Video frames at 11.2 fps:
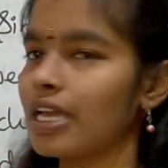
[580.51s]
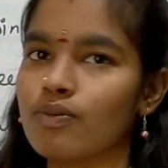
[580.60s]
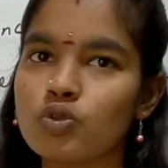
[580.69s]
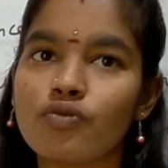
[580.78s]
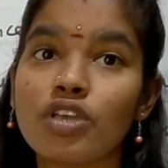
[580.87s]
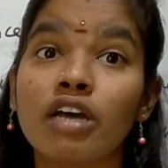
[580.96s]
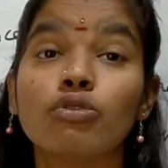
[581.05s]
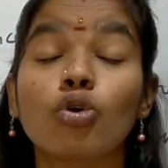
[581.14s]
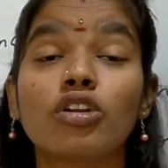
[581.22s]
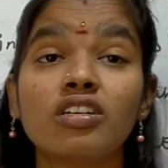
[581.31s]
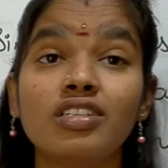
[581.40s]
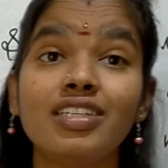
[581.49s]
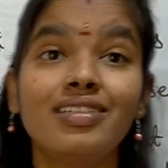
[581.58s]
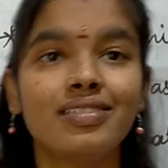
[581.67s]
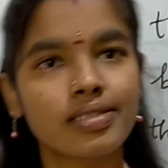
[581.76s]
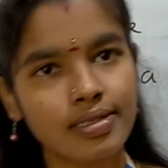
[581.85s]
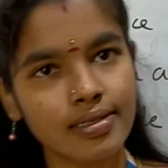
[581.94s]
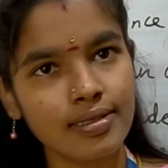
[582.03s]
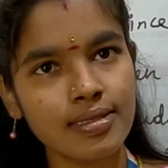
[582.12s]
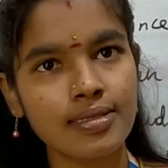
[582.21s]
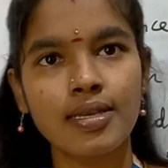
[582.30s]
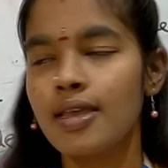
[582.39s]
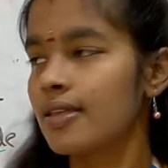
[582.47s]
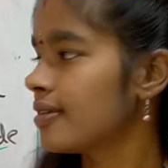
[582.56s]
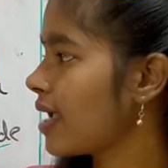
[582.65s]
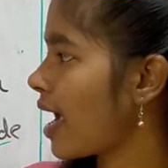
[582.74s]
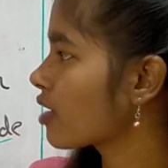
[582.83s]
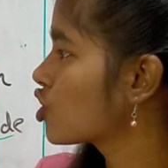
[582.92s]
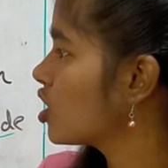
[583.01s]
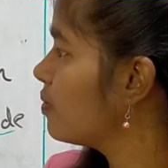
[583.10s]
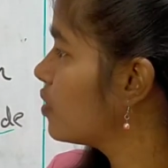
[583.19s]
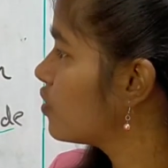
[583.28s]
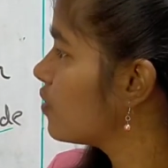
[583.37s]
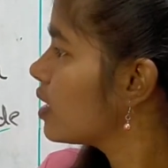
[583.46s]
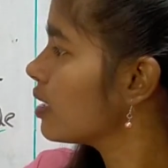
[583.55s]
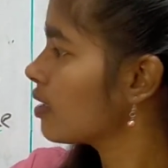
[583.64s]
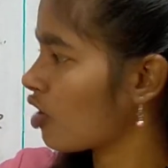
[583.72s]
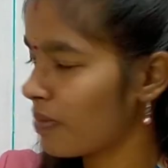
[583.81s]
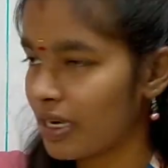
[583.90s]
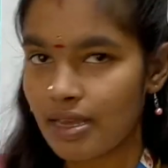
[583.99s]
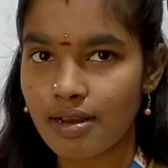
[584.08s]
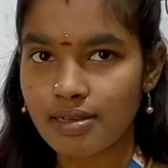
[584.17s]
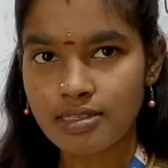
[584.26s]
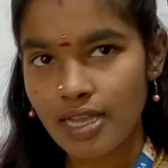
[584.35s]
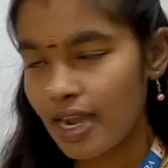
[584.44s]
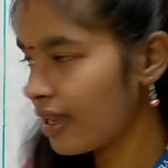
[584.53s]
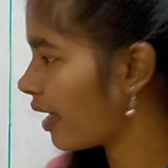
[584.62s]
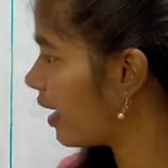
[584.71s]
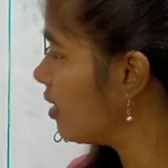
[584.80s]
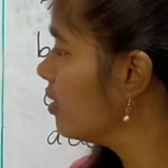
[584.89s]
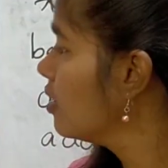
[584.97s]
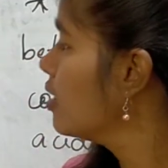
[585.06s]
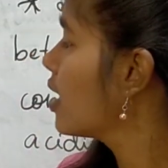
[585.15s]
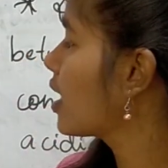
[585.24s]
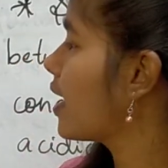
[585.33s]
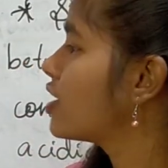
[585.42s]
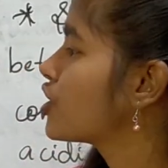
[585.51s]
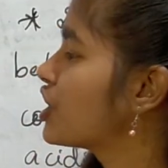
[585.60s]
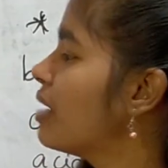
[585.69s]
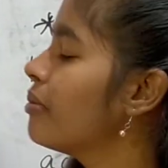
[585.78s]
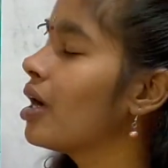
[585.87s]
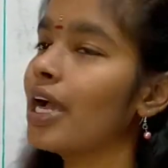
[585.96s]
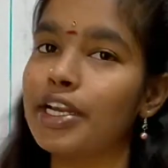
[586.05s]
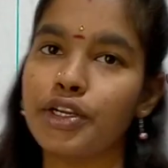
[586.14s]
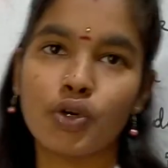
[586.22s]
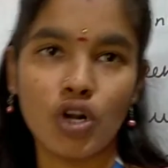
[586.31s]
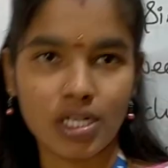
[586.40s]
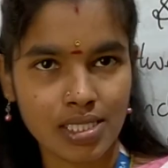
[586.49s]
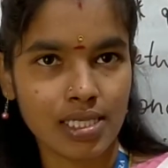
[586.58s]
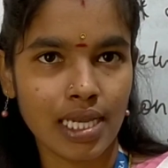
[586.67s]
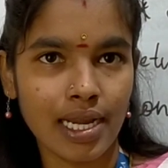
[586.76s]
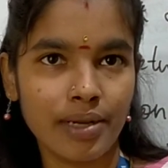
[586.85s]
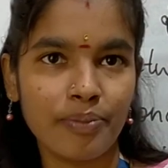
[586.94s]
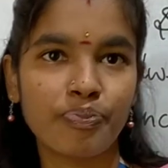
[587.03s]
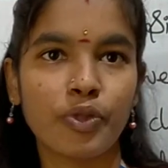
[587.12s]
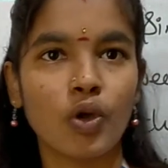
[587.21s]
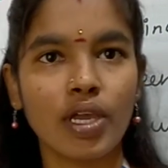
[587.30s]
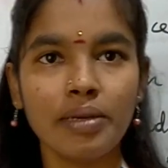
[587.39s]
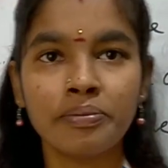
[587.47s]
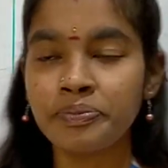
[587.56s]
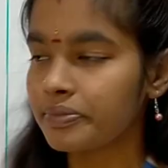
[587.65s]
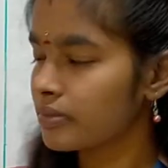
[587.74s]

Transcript: So we have already discussed the reaction between carbon dioxide and calcium hydroxide. Okay.